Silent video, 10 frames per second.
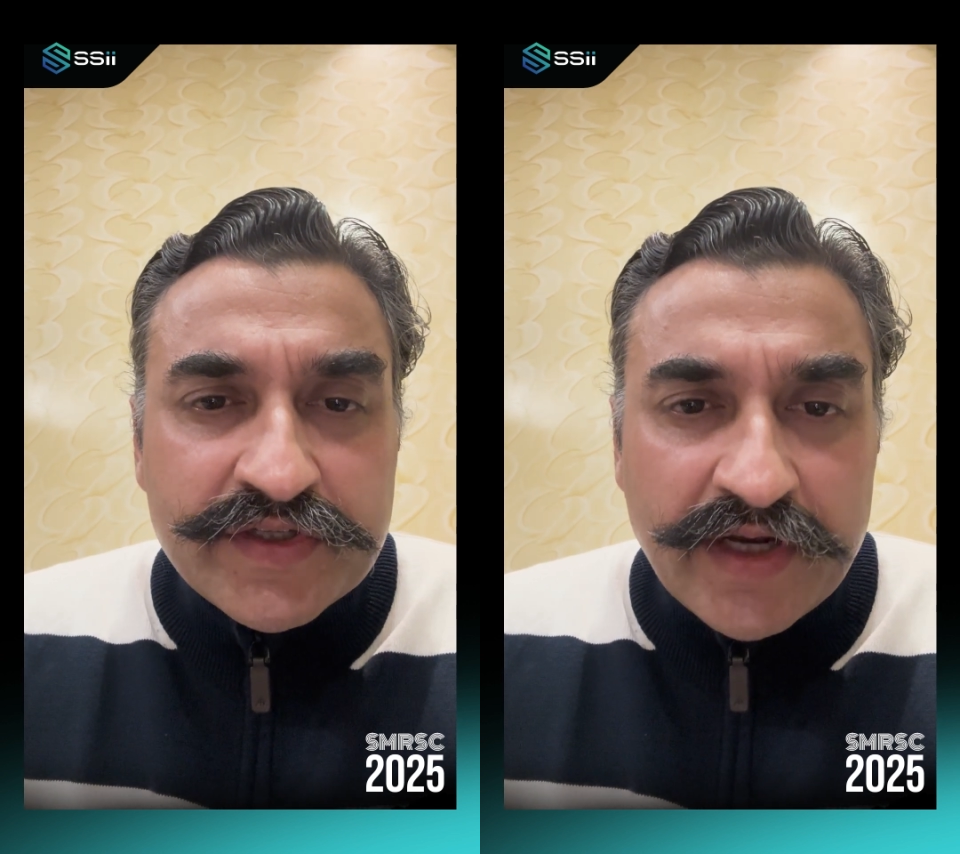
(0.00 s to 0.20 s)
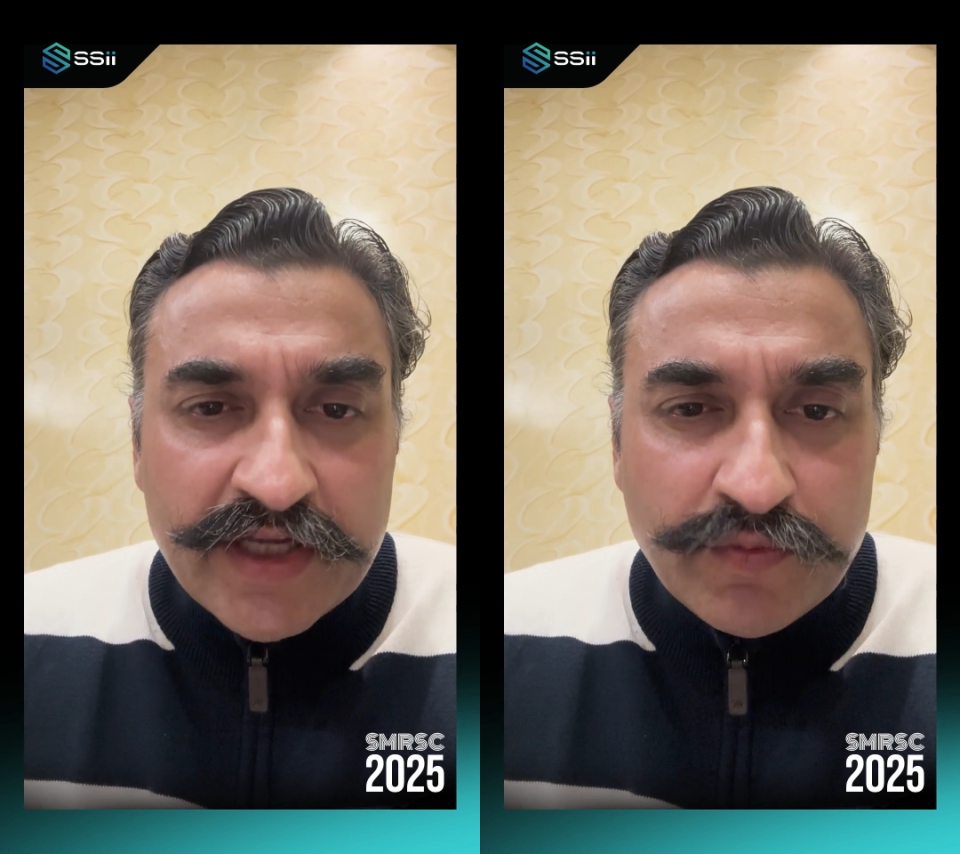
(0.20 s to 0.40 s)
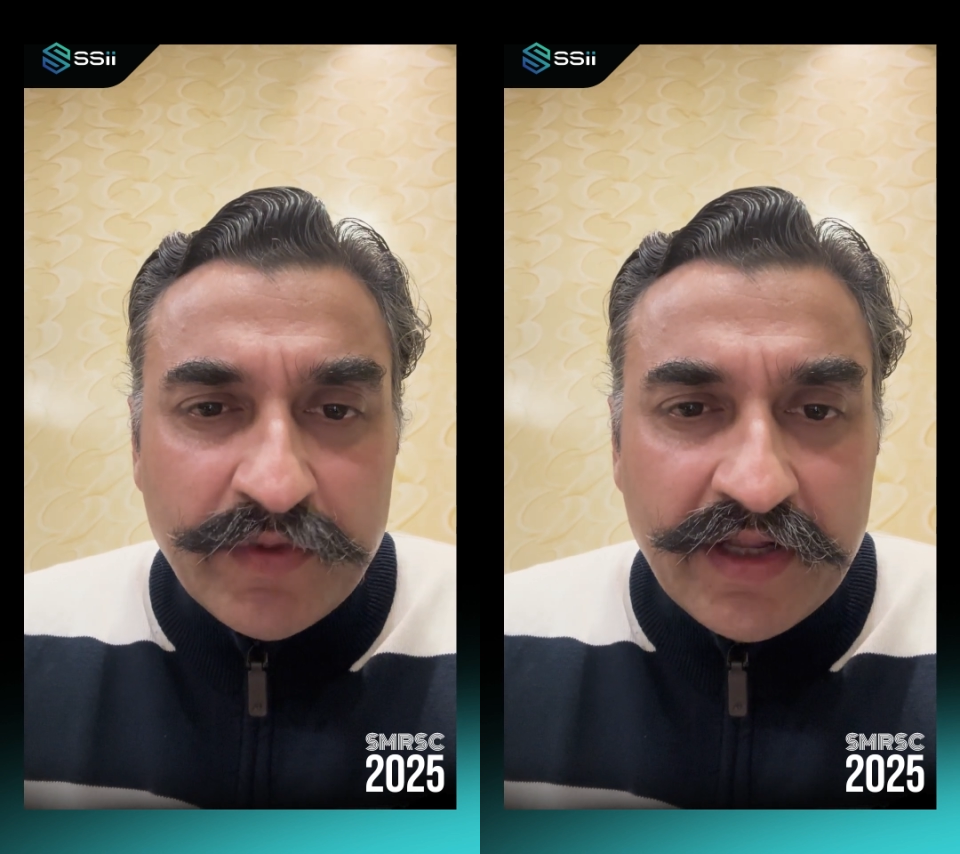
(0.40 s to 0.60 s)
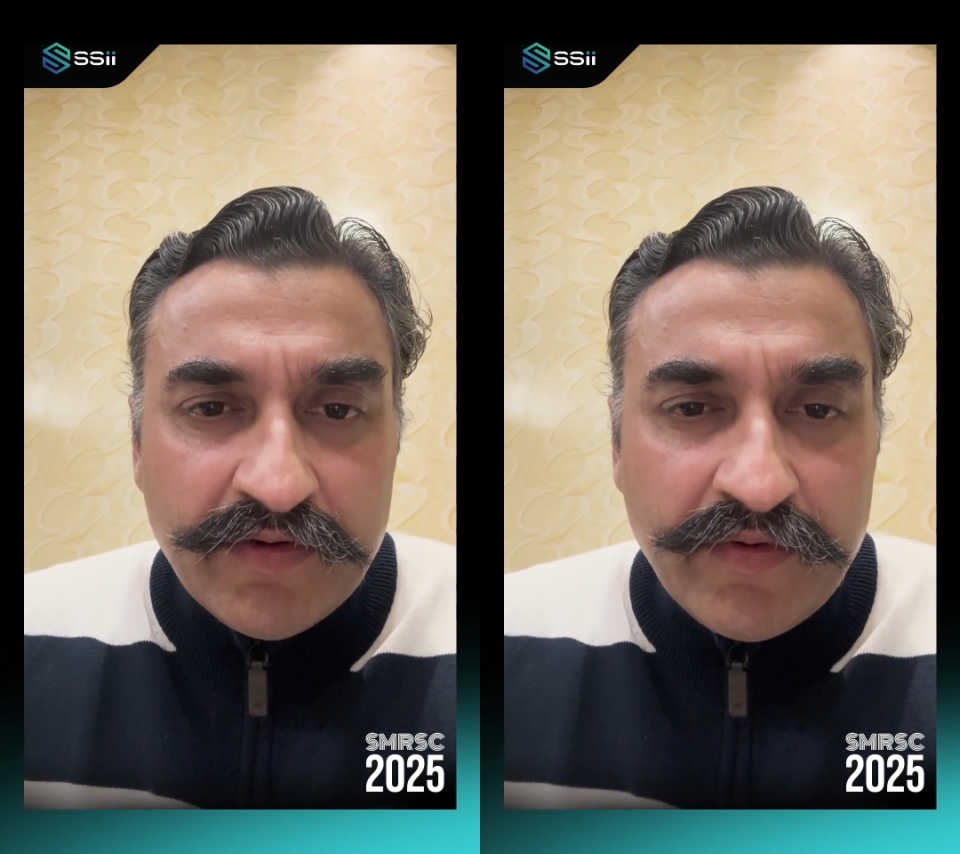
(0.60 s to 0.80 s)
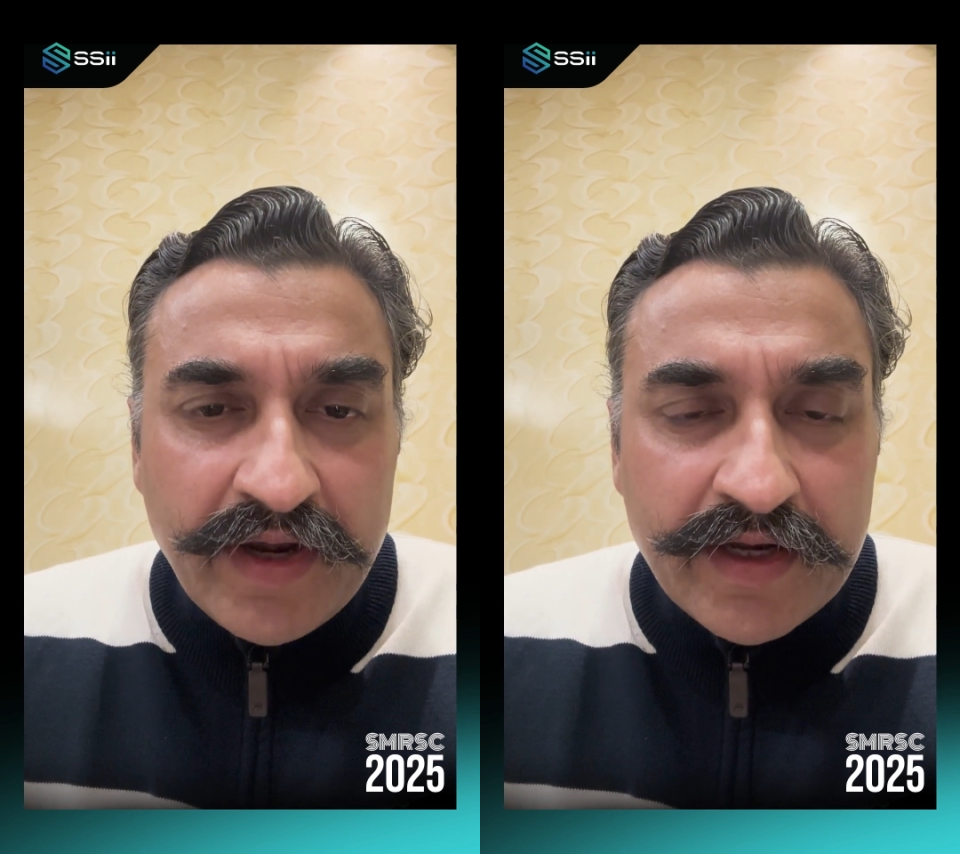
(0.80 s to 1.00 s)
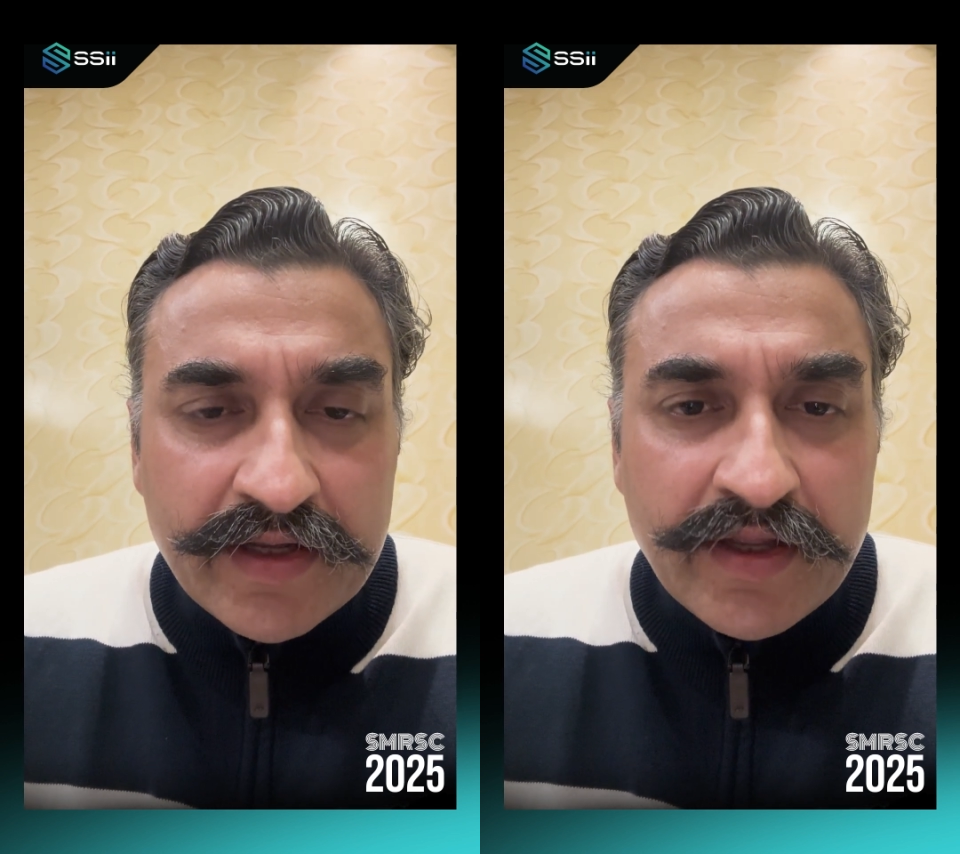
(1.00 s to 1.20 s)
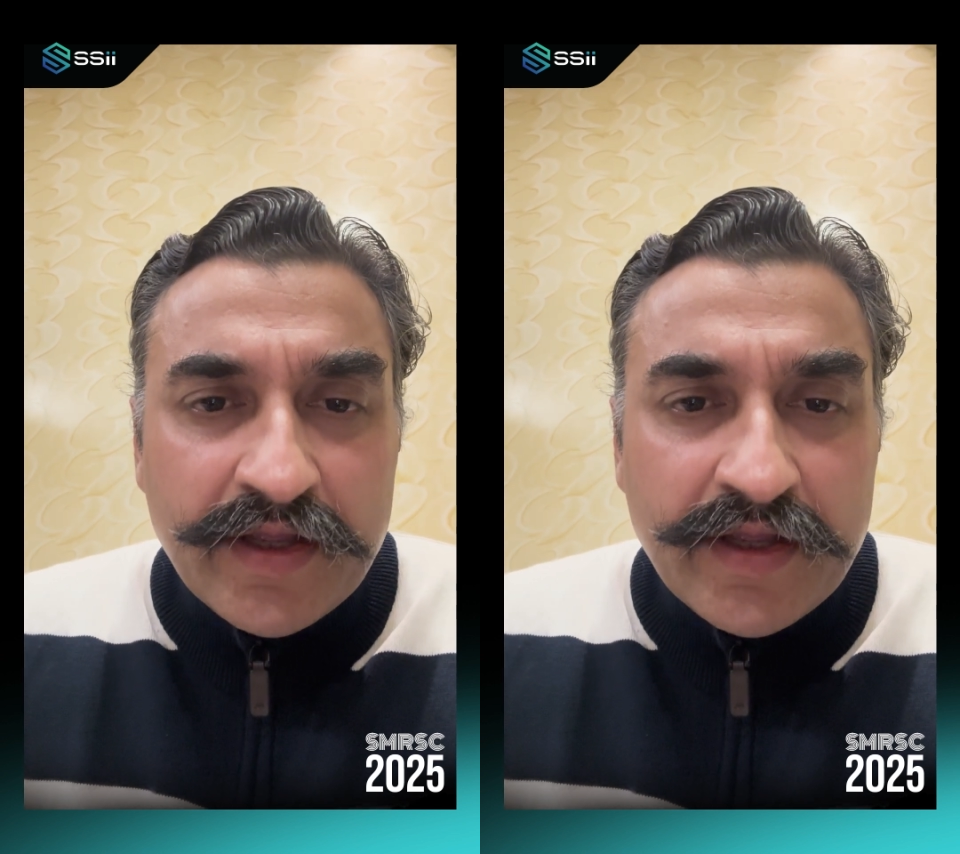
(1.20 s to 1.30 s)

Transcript: transformative event